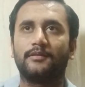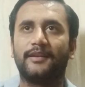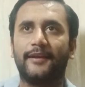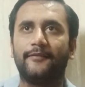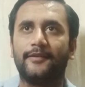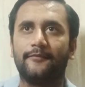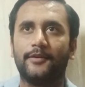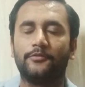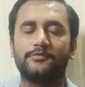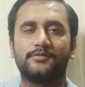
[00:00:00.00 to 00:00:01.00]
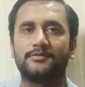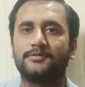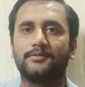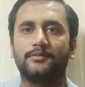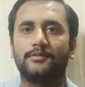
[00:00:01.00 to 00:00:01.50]
gravity
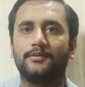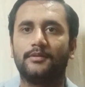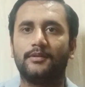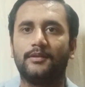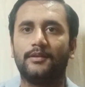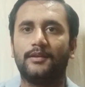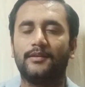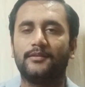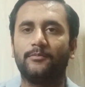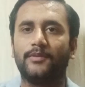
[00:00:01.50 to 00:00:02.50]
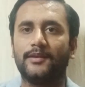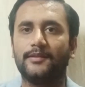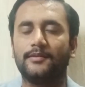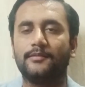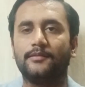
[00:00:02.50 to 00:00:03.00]
waves, and the
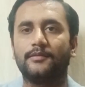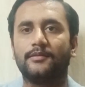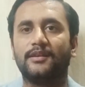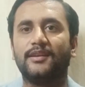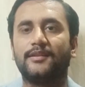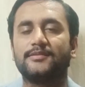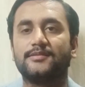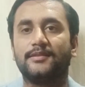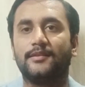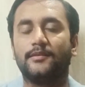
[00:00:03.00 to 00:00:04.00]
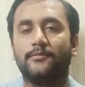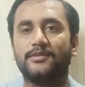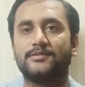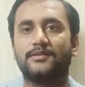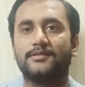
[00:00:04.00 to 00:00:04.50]
many interstellar
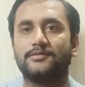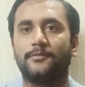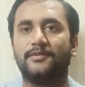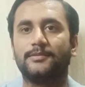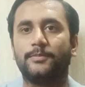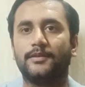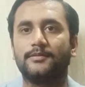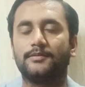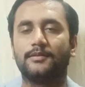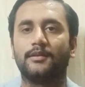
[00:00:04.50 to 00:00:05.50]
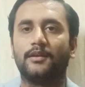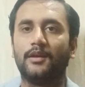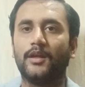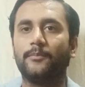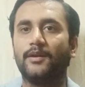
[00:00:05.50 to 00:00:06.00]
mysteries of the space
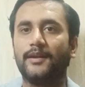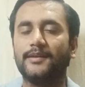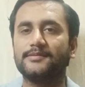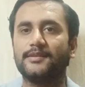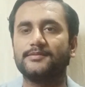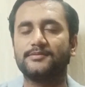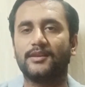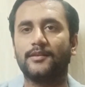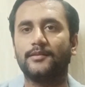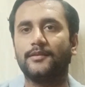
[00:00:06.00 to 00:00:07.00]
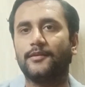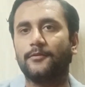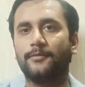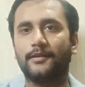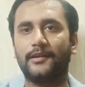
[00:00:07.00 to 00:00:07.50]
but Einstein's general theory
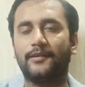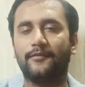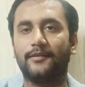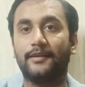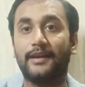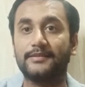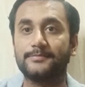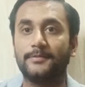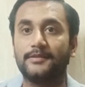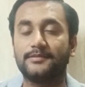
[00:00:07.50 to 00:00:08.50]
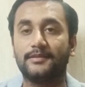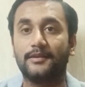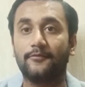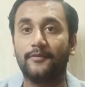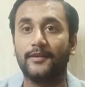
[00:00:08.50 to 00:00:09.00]
of relativity explains
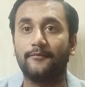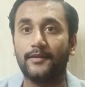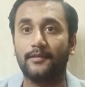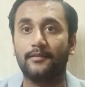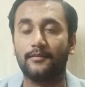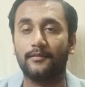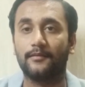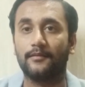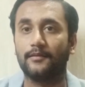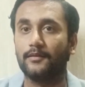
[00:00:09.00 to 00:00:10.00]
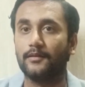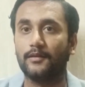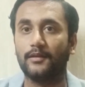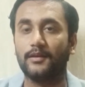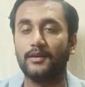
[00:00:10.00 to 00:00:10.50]
it very well.
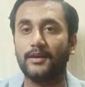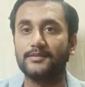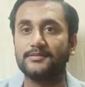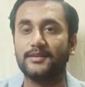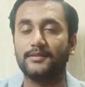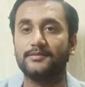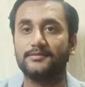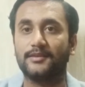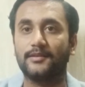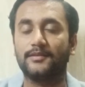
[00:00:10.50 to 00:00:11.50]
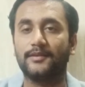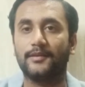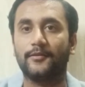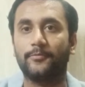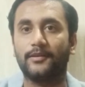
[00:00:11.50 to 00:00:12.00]
Einstein's general
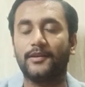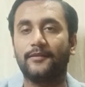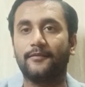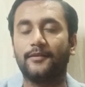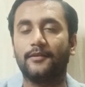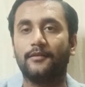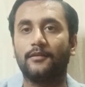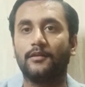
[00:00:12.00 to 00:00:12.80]
theory of relativity